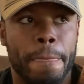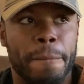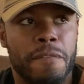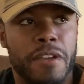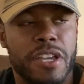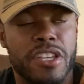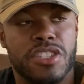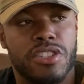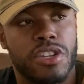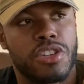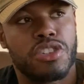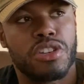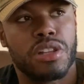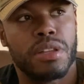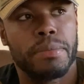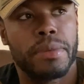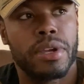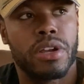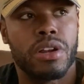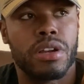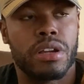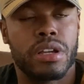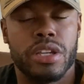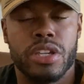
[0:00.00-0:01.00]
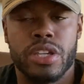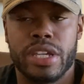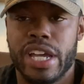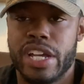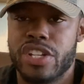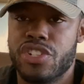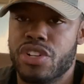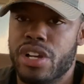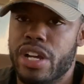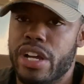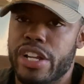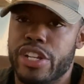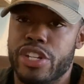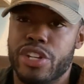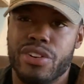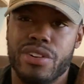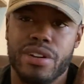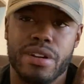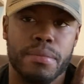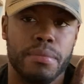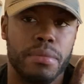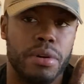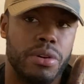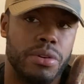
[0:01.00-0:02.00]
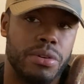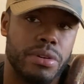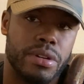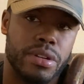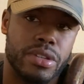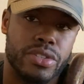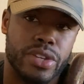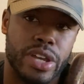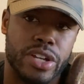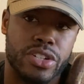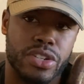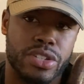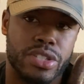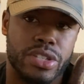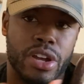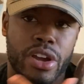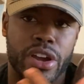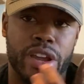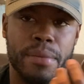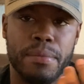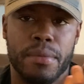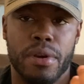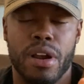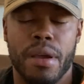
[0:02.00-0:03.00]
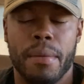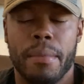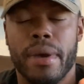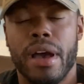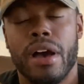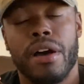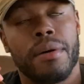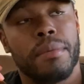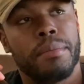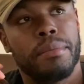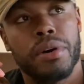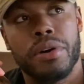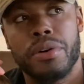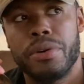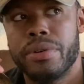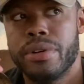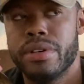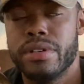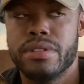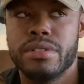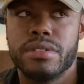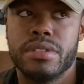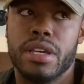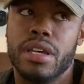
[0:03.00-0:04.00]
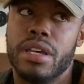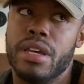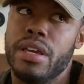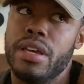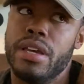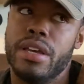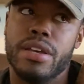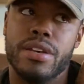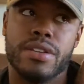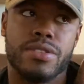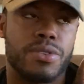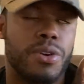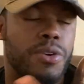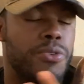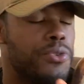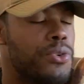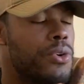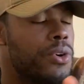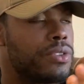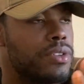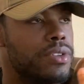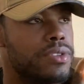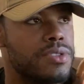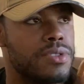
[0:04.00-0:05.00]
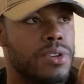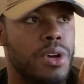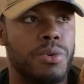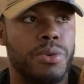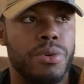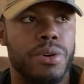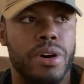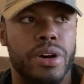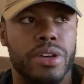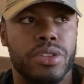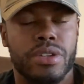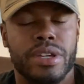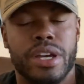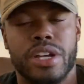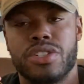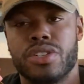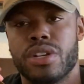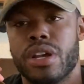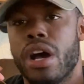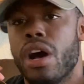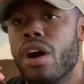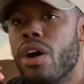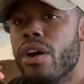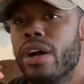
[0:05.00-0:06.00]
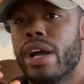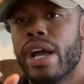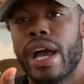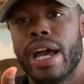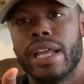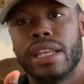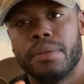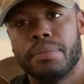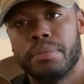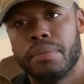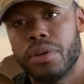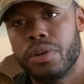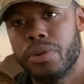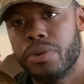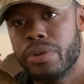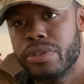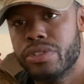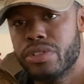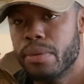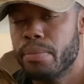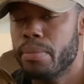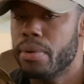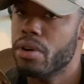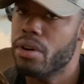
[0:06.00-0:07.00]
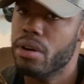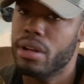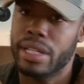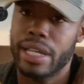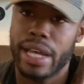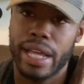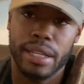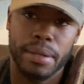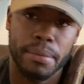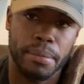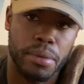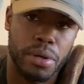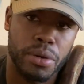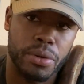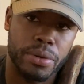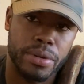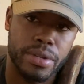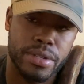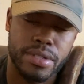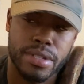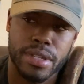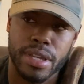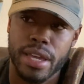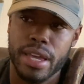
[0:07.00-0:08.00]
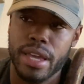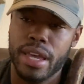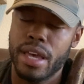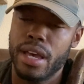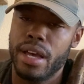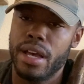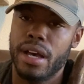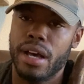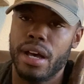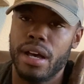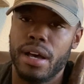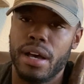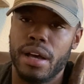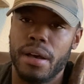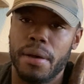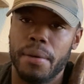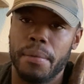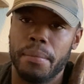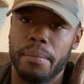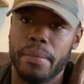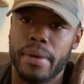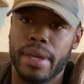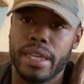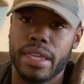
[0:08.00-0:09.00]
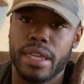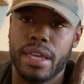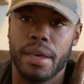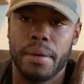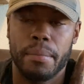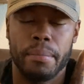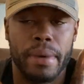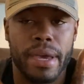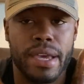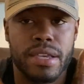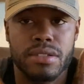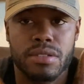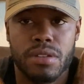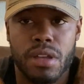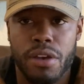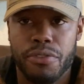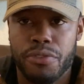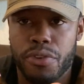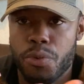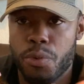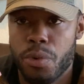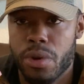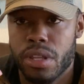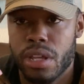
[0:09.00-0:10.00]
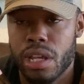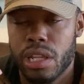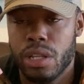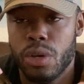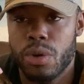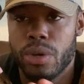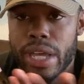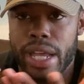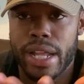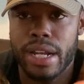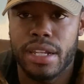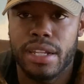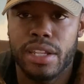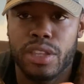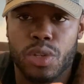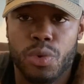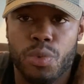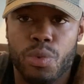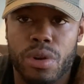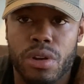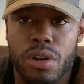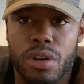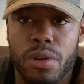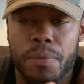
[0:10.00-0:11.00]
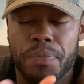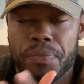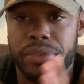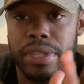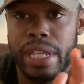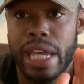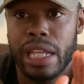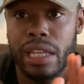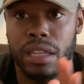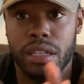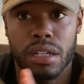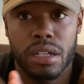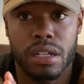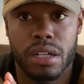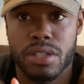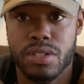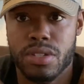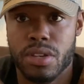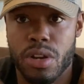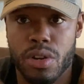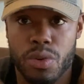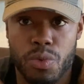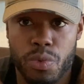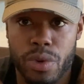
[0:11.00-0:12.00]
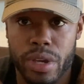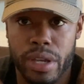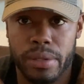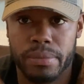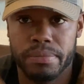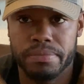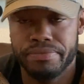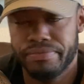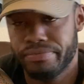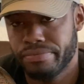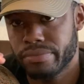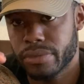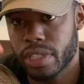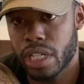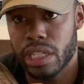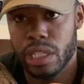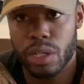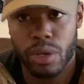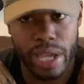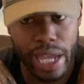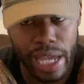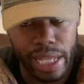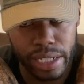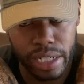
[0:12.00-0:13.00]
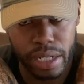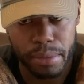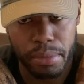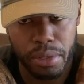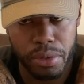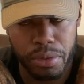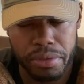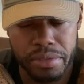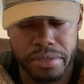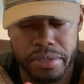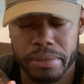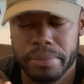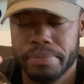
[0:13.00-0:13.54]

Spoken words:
In Central America, you got your Honduran boas, you got your Tarahumara Mountain boas, so forth and so on. You got your Hog Island boas, your Pearl Island boas, and yeah, based off of where they're located in the world, they look a certain way. Locality boas.